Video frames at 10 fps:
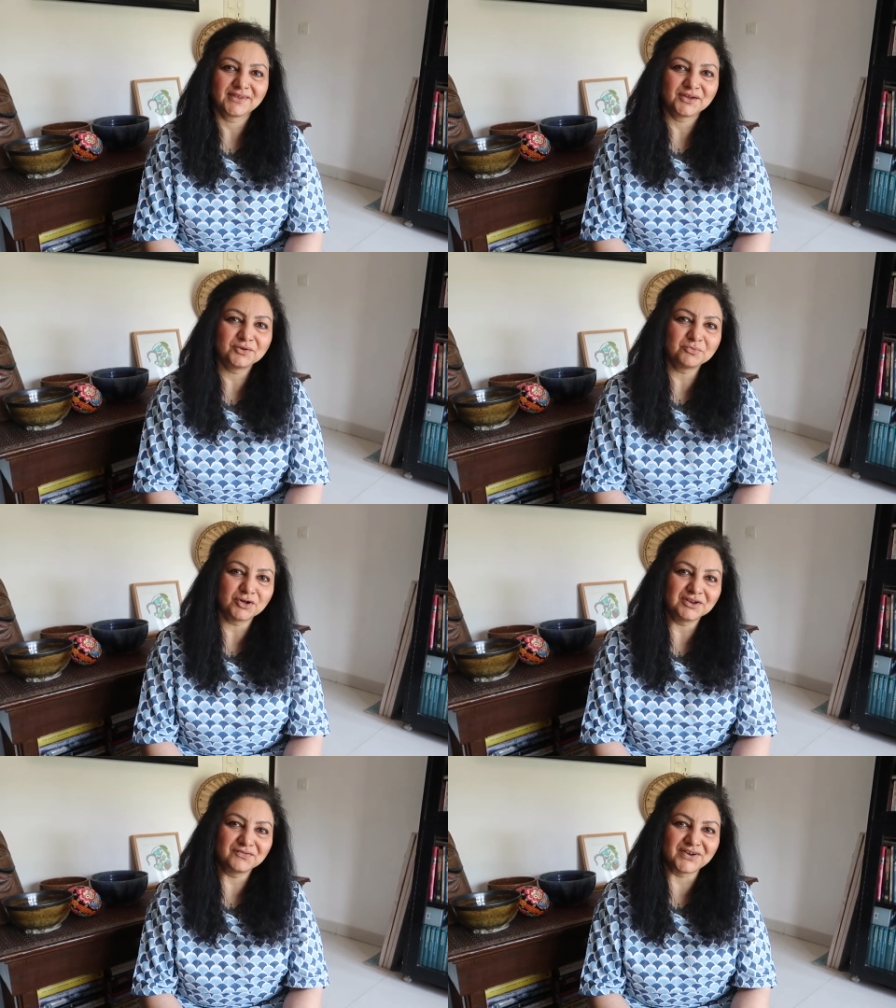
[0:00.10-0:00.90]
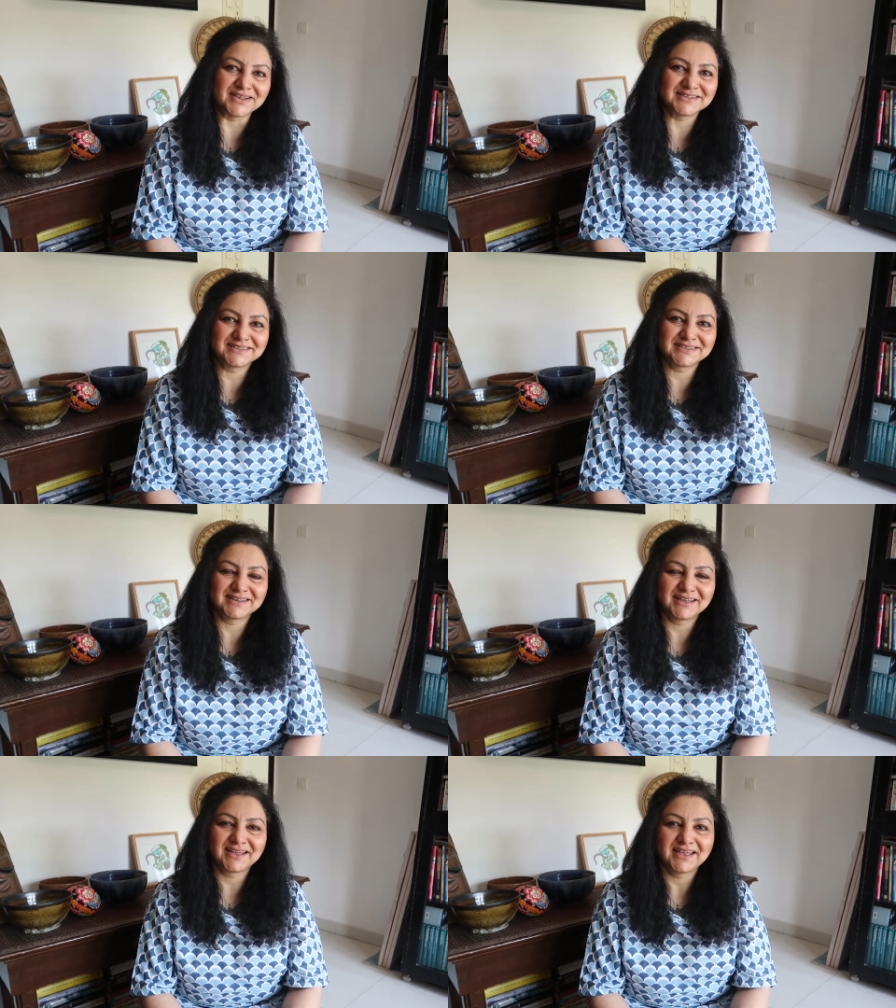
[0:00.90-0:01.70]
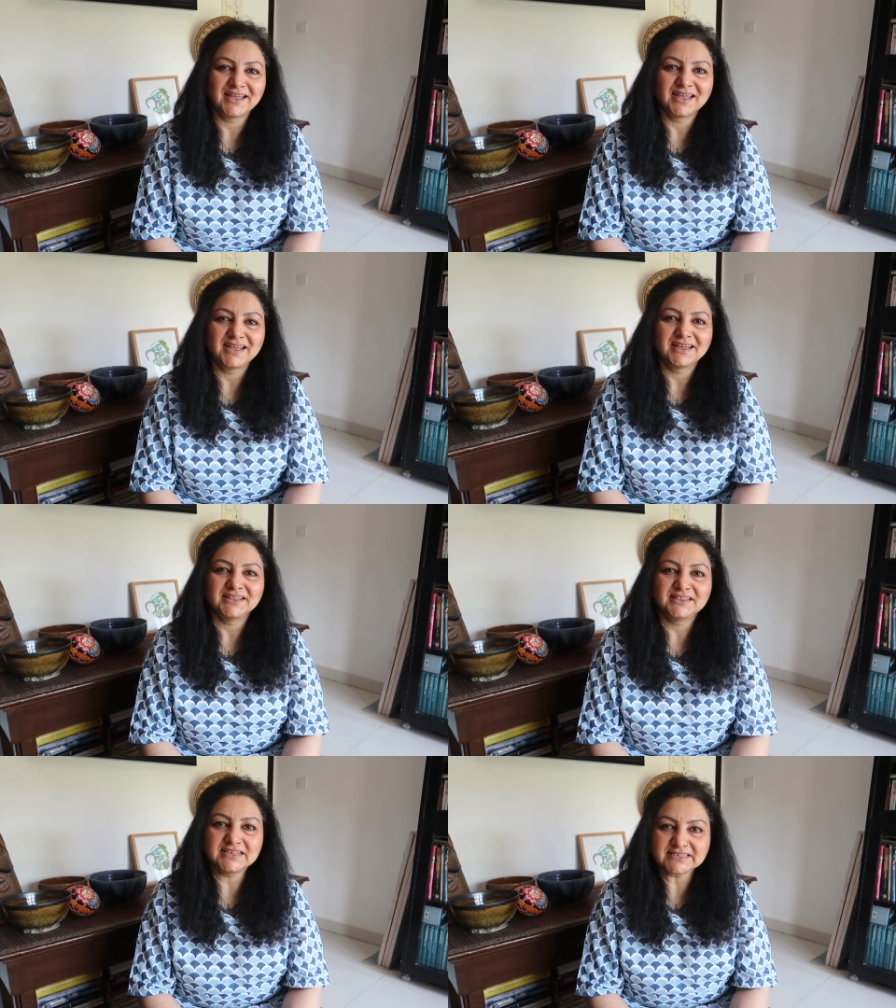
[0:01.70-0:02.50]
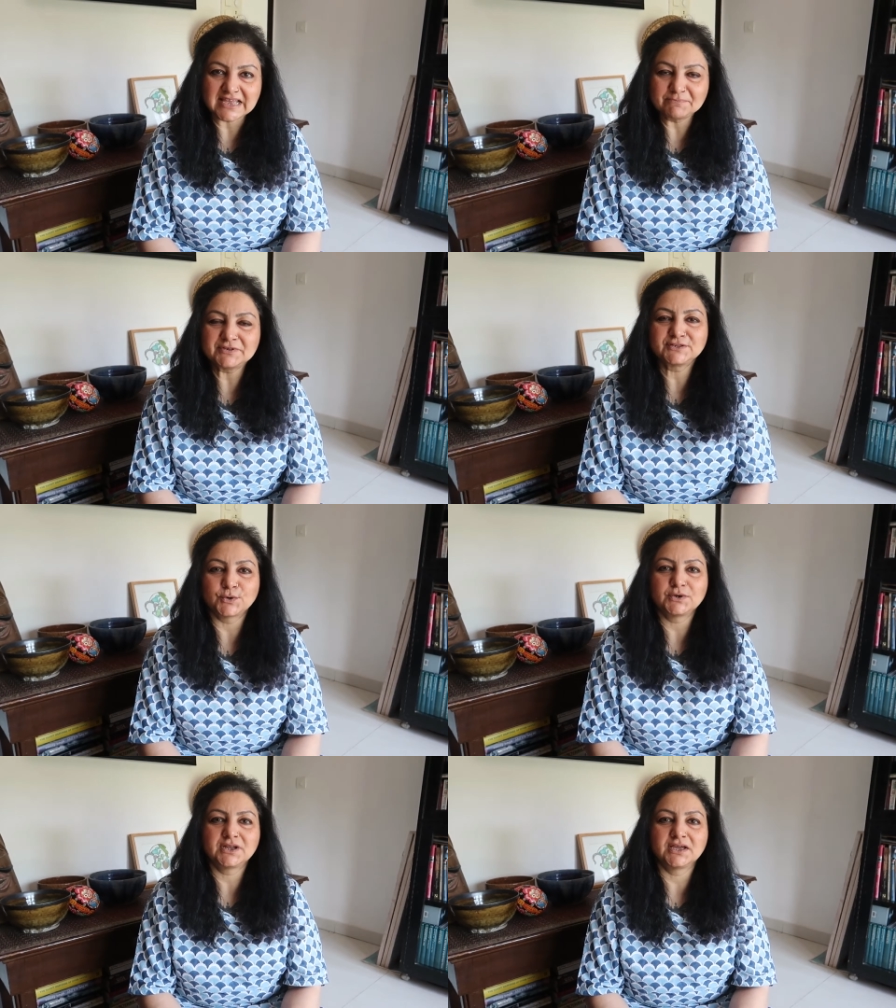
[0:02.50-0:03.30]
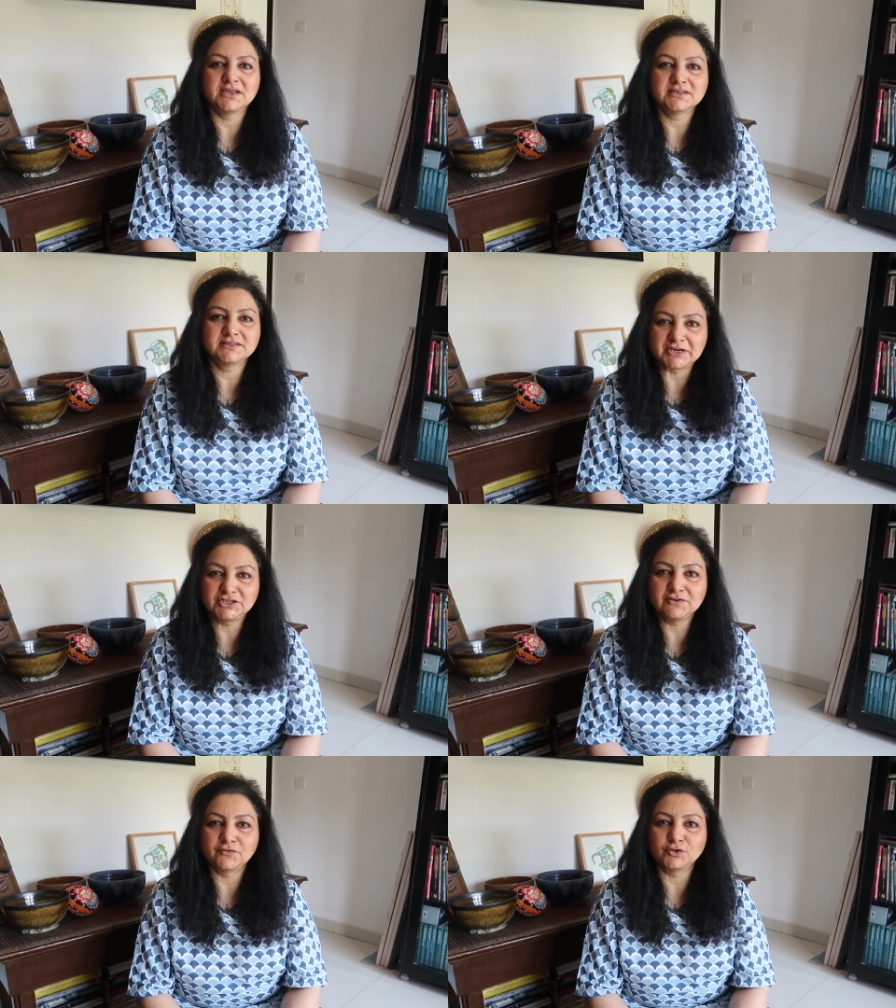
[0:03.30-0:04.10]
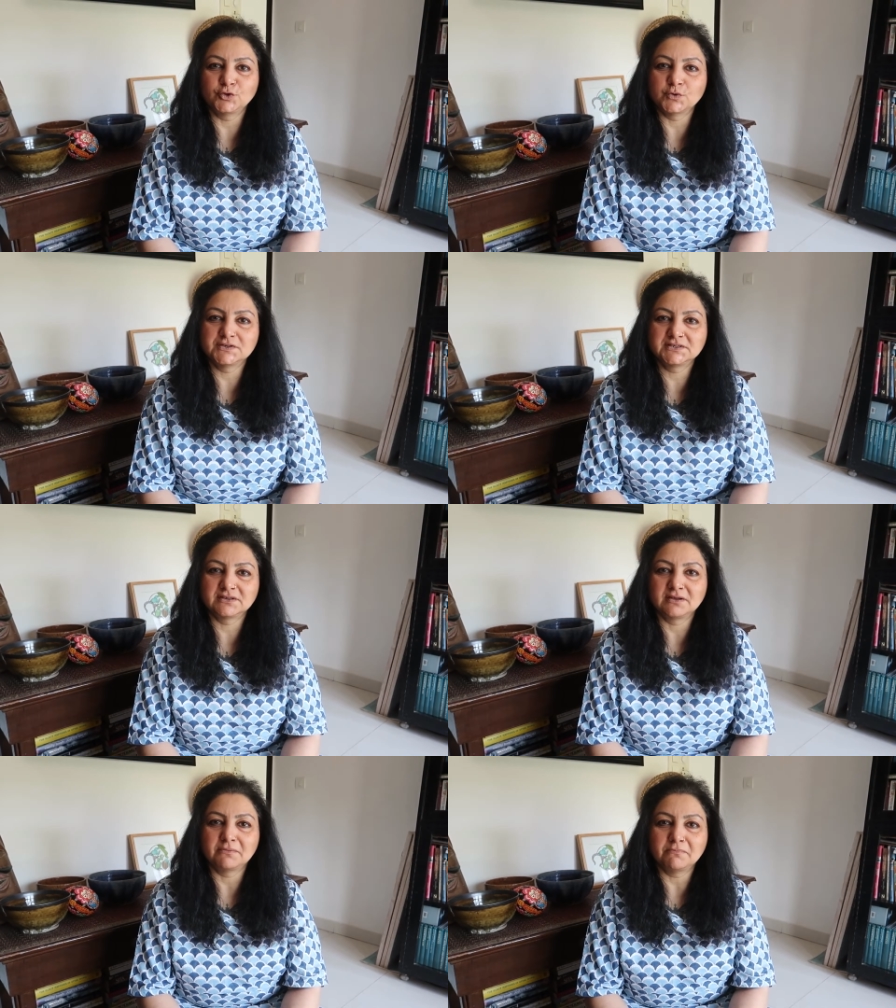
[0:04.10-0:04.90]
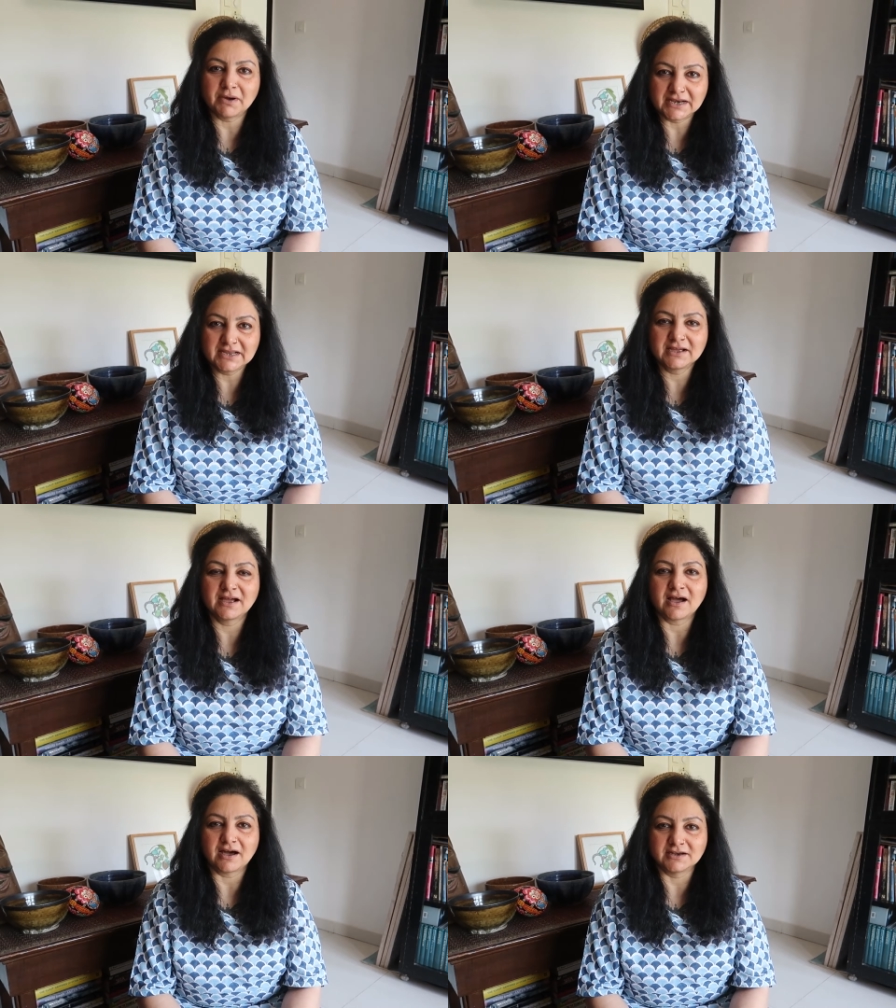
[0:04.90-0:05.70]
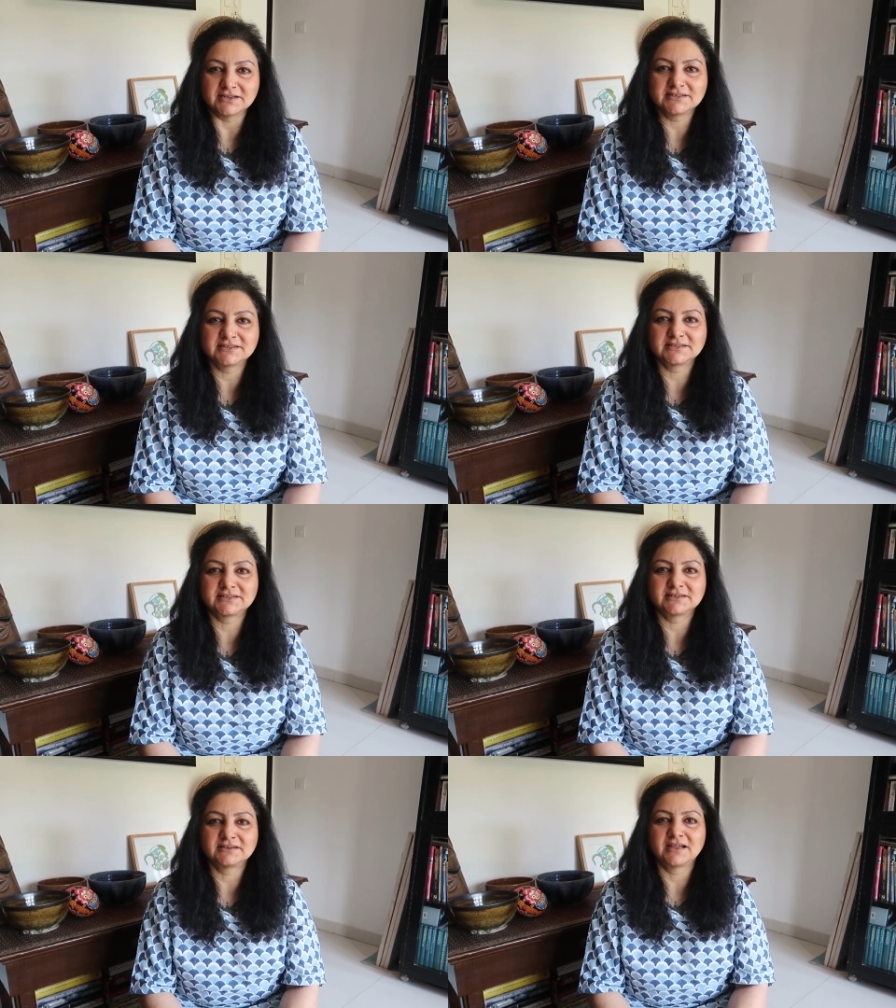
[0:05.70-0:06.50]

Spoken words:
Good morning, friends. This episode is especially for those budding artists